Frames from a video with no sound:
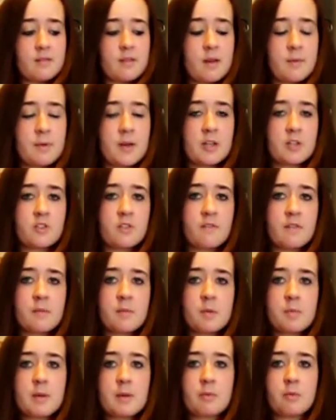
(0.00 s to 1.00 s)
a picture of him
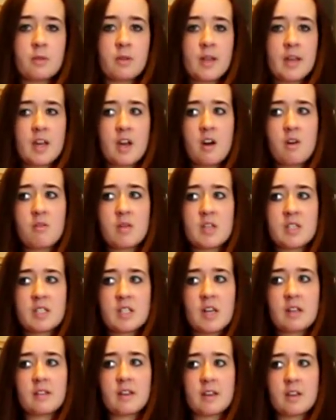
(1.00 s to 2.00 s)
to people, they're like, oh, he's
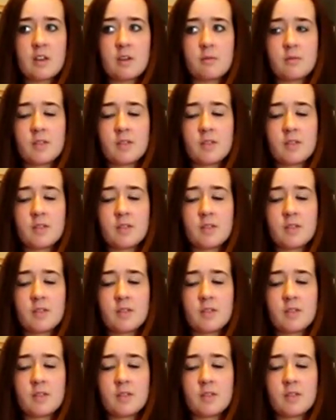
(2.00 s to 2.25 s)
not that cute.